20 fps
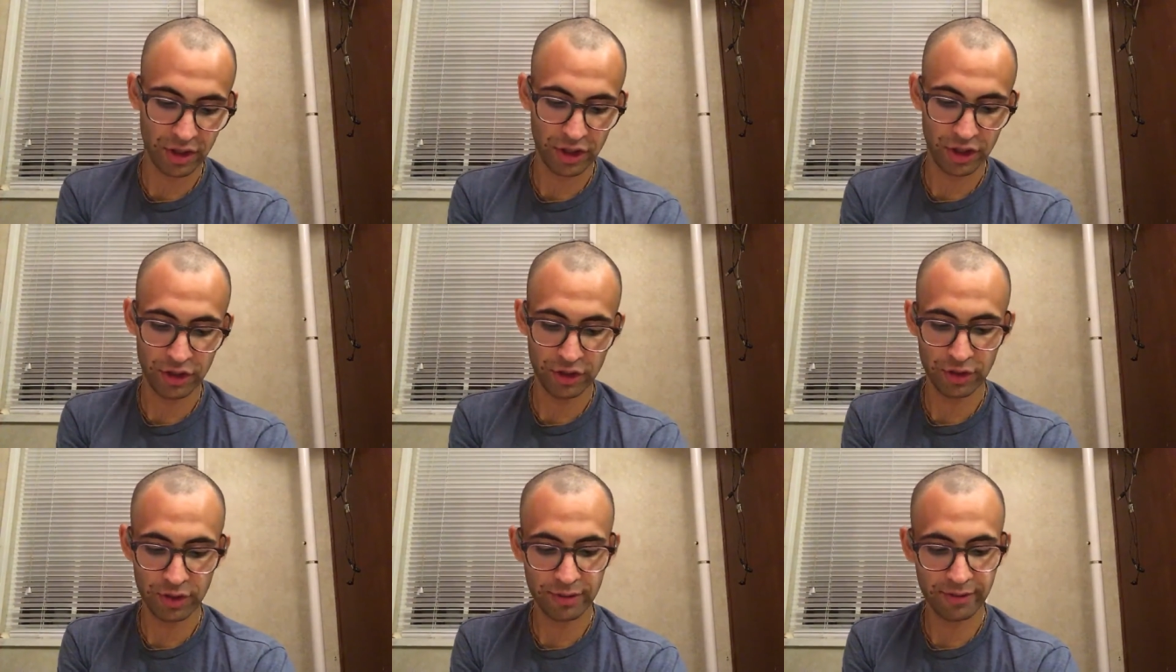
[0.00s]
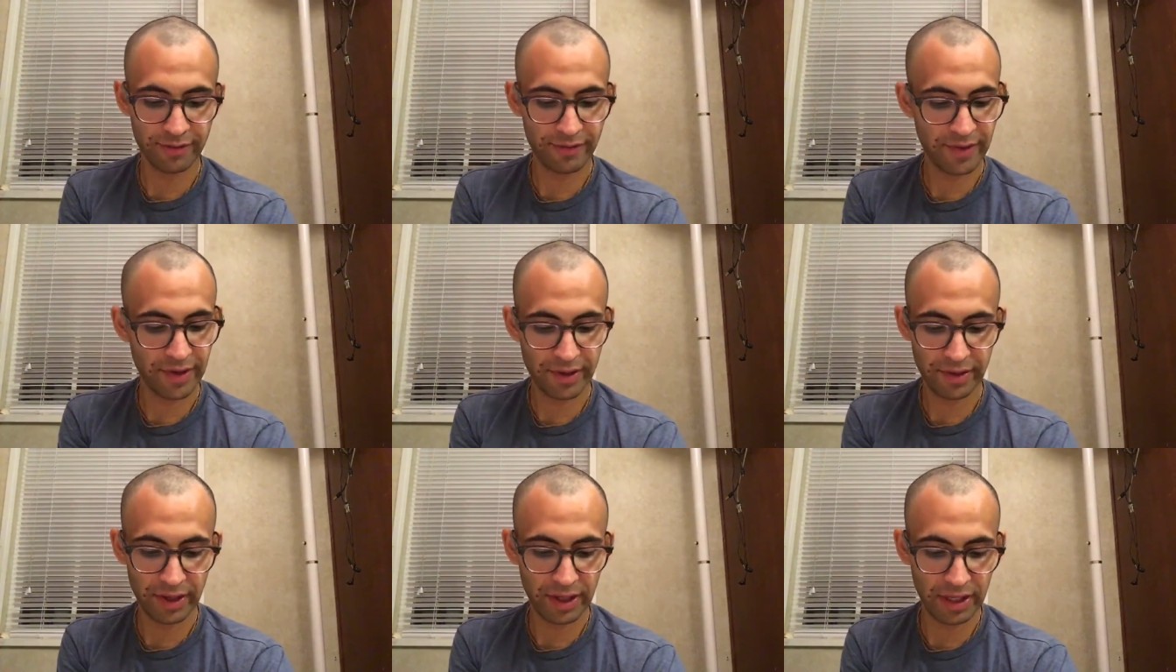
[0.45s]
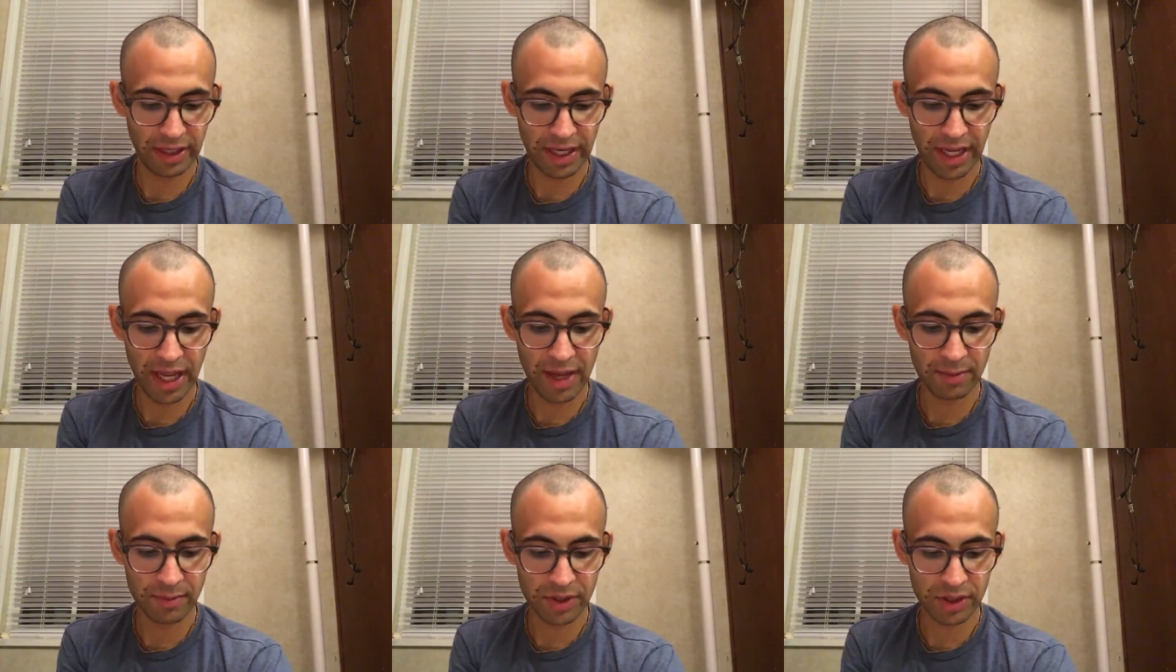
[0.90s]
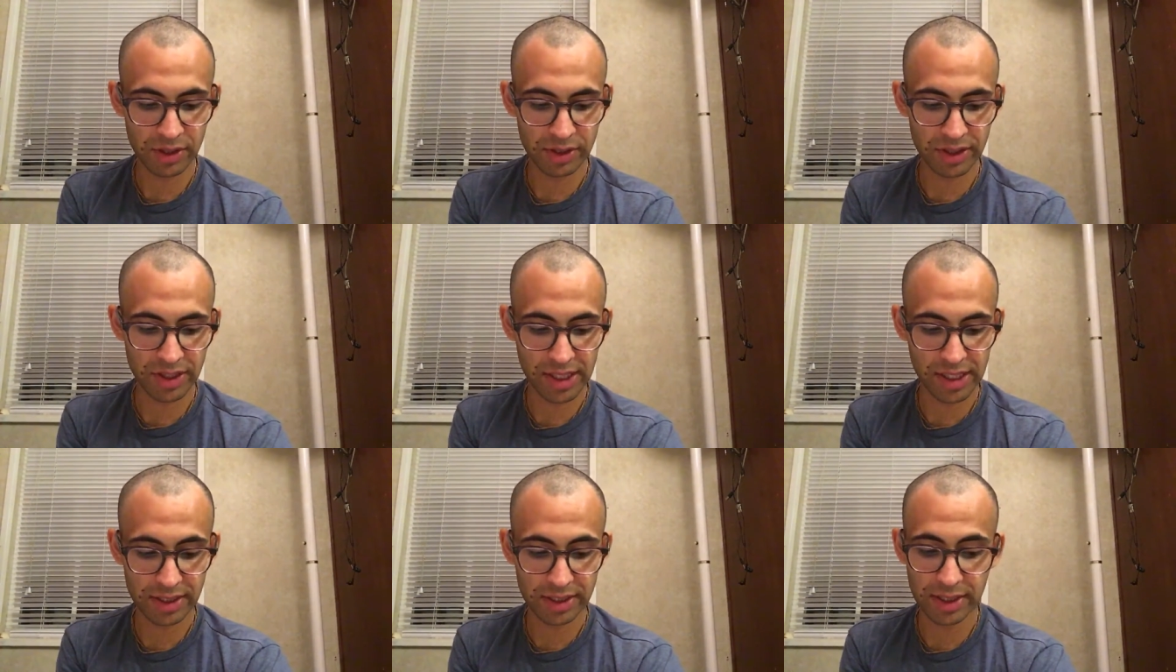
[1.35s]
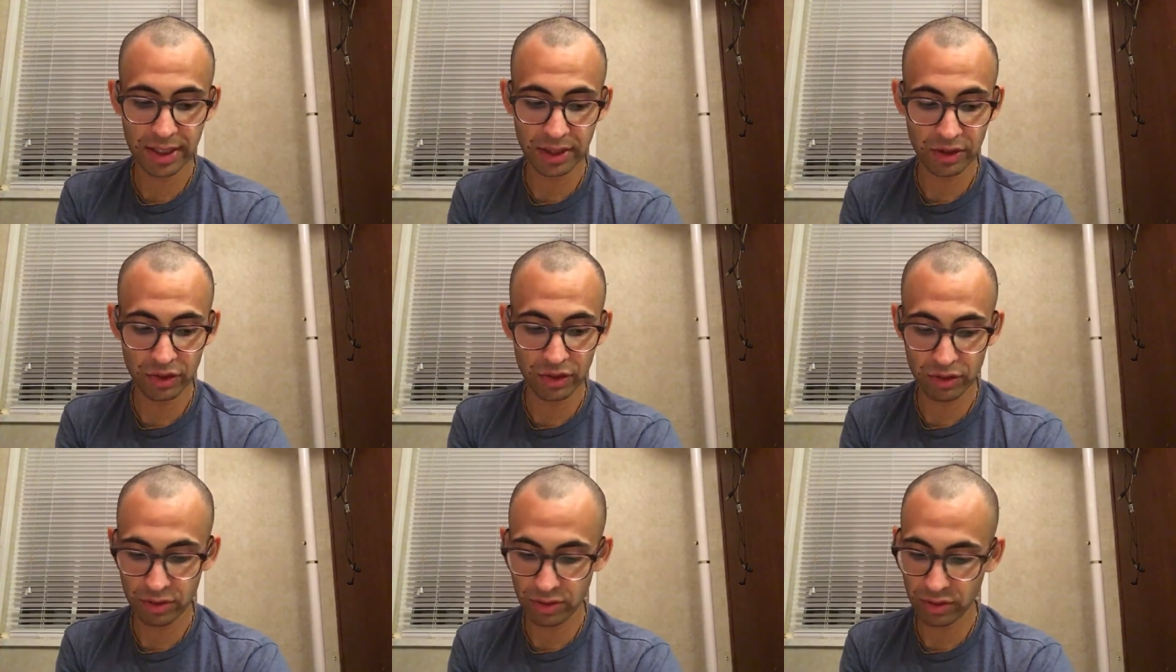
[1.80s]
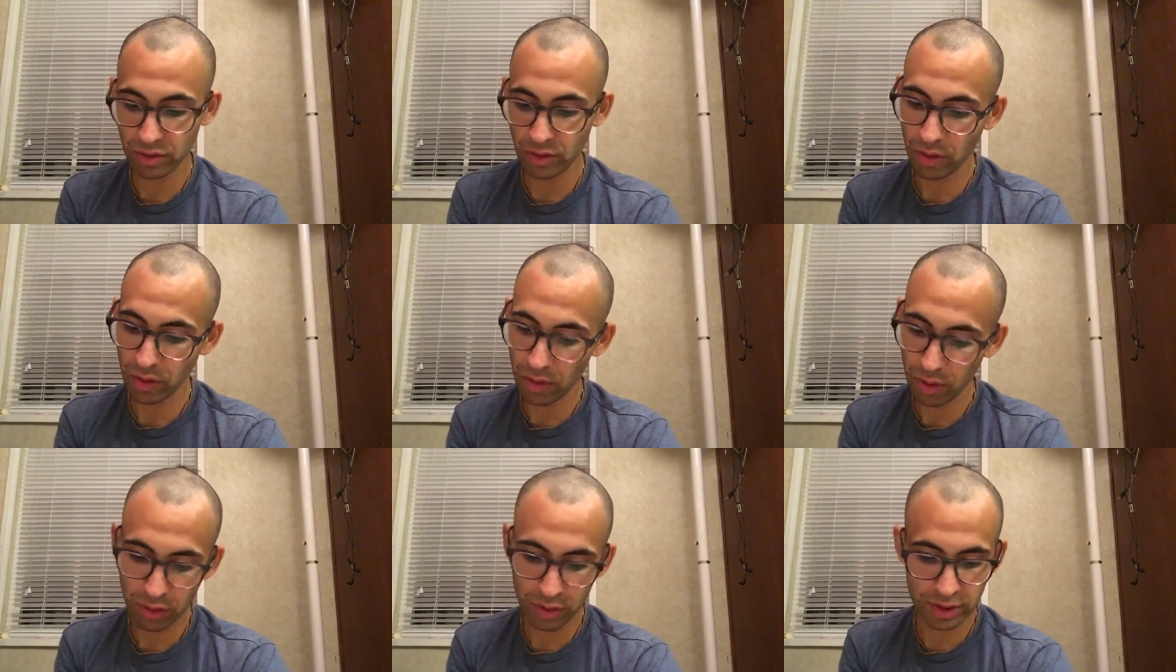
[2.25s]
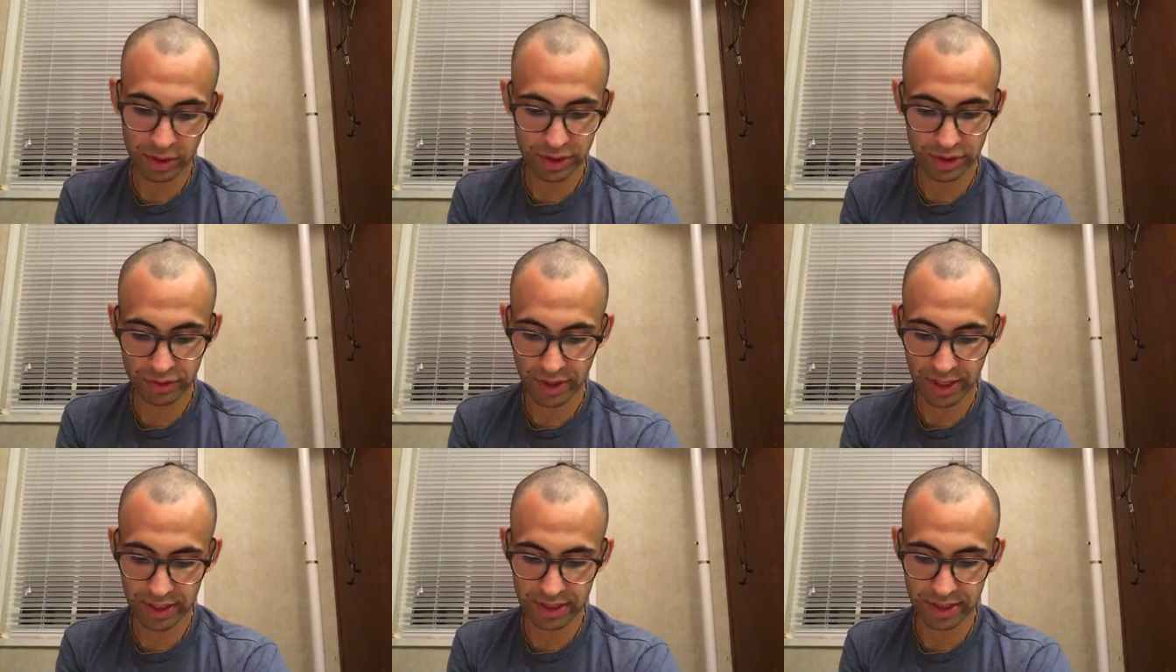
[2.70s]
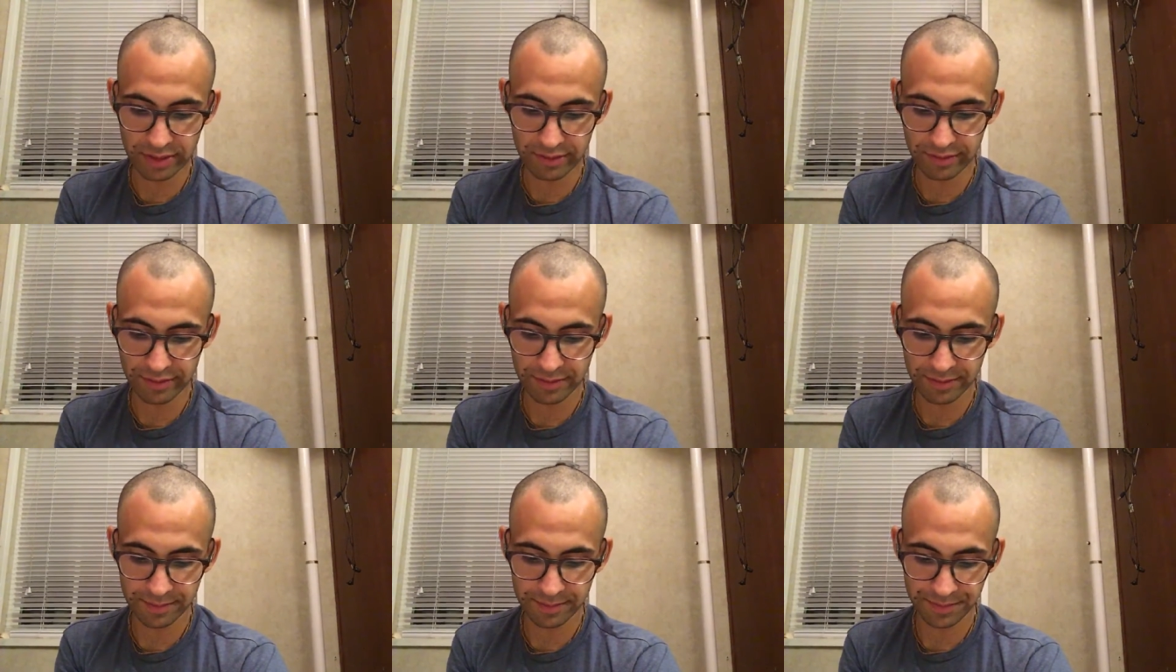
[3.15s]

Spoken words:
your very name suggests that you are all attractive.